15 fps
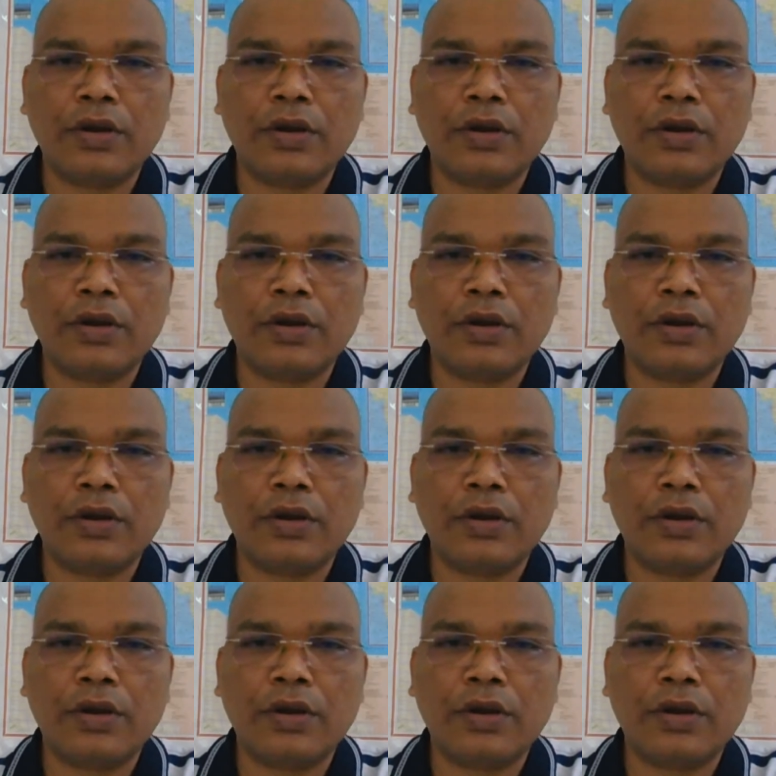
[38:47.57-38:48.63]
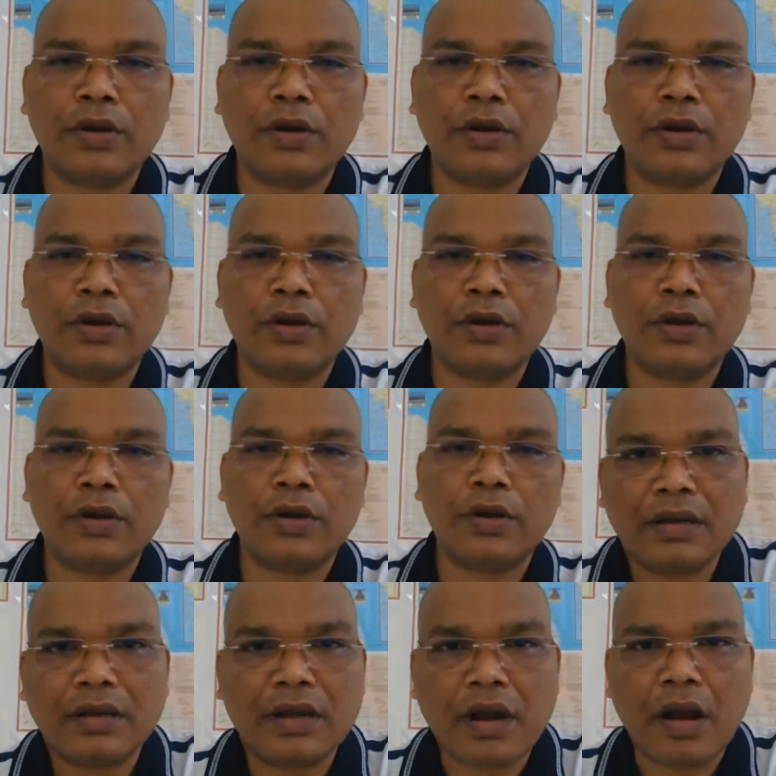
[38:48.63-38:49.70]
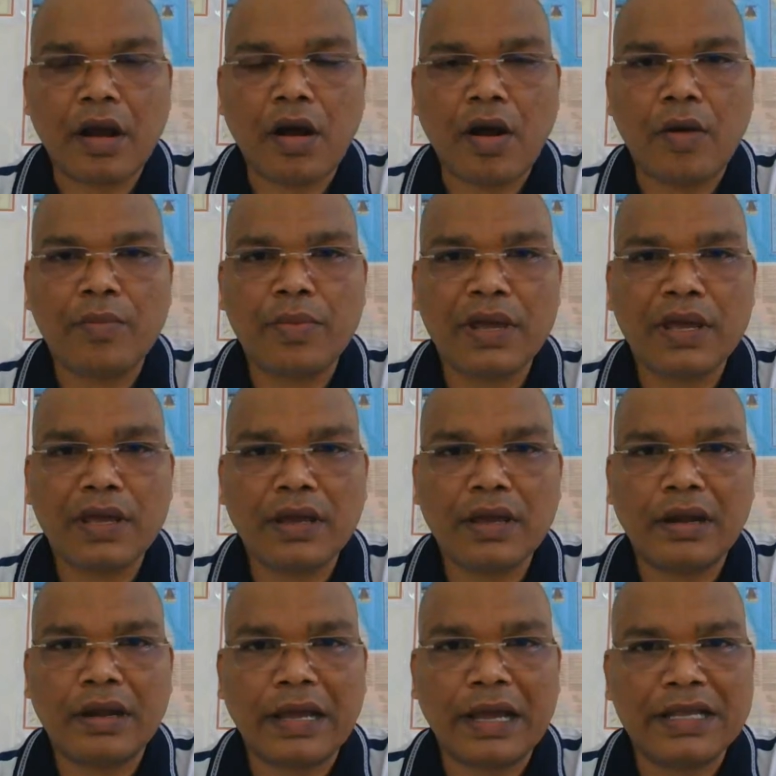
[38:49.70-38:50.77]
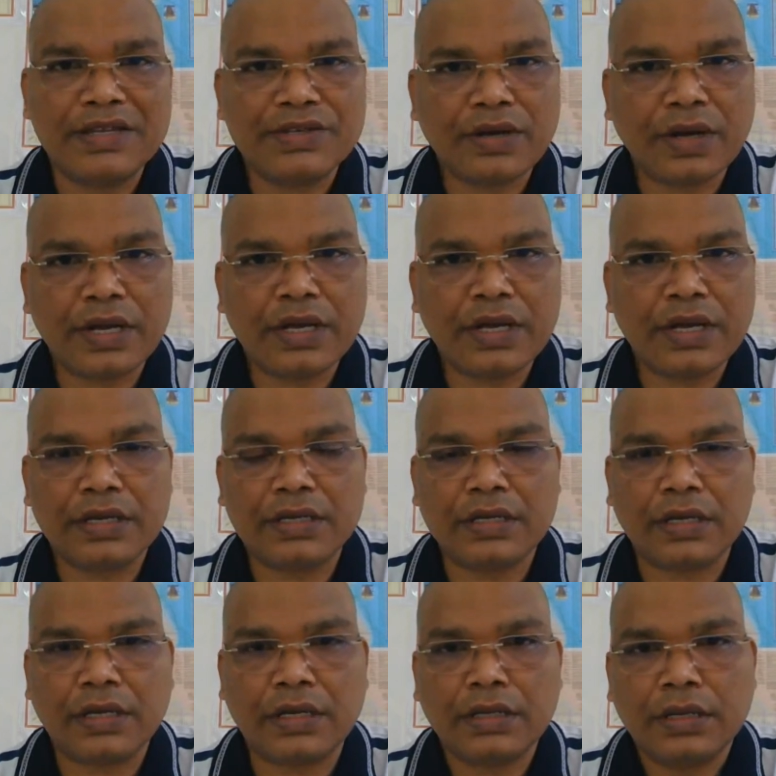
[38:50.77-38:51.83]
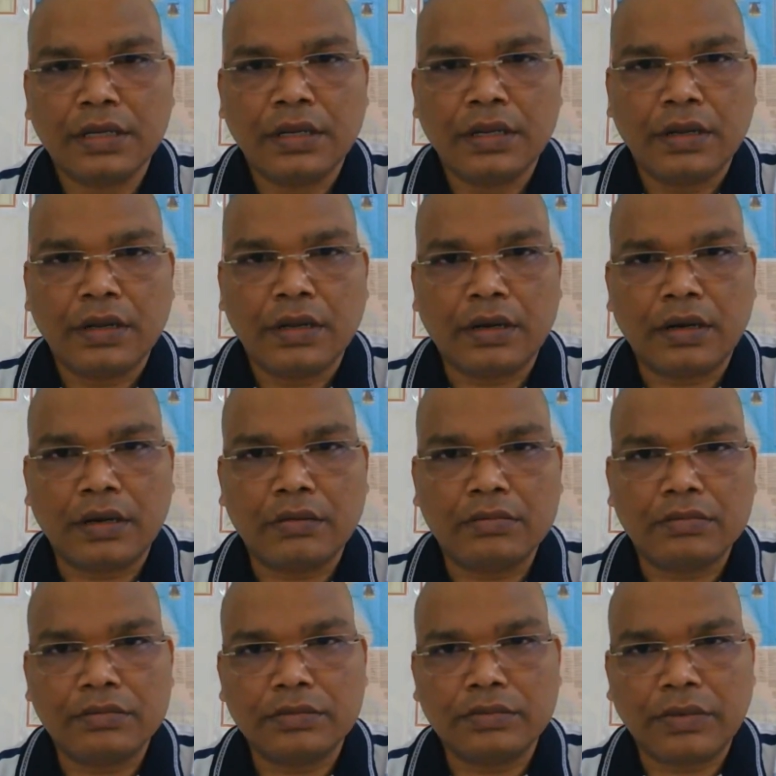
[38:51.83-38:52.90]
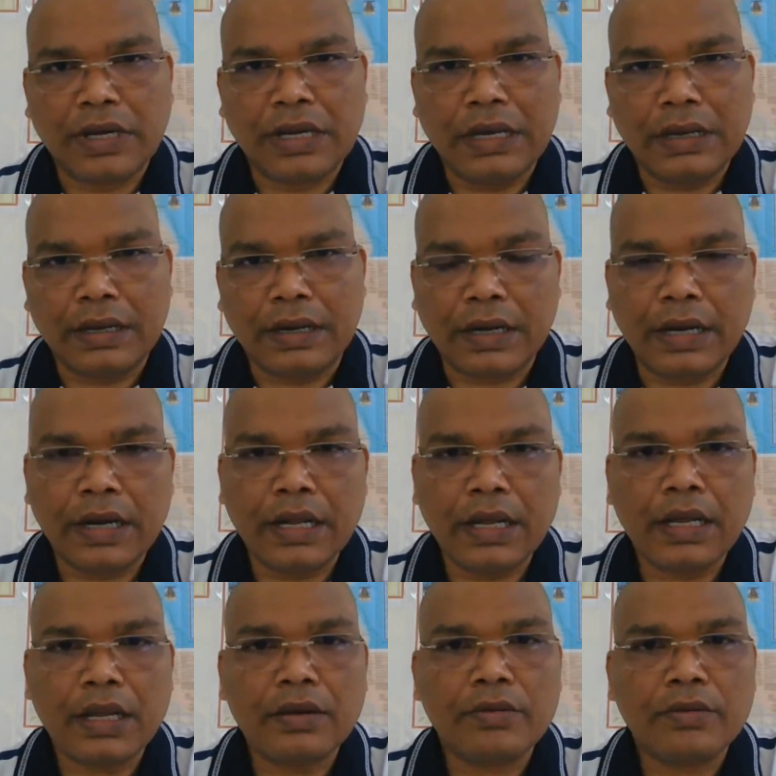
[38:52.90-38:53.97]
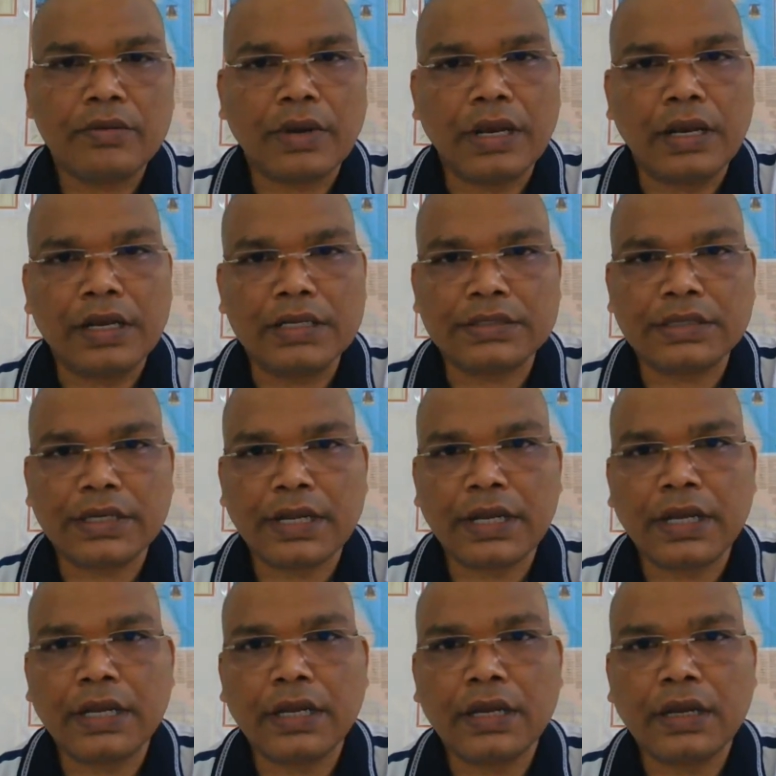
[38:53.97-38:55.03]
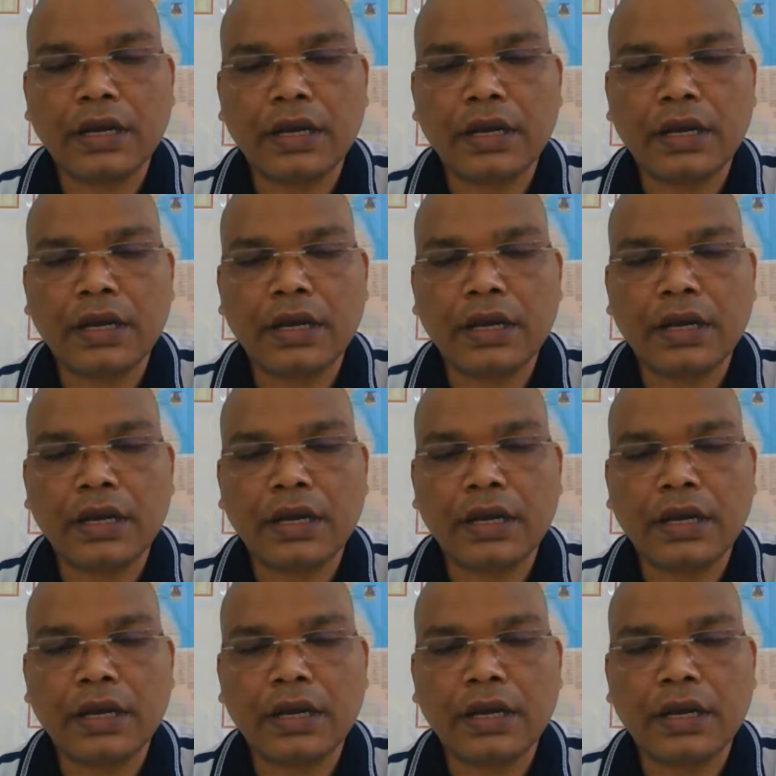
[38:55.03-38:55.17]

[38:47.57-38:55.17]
make it a regular habit, regular hobby, and enjoy it while reading, while listening.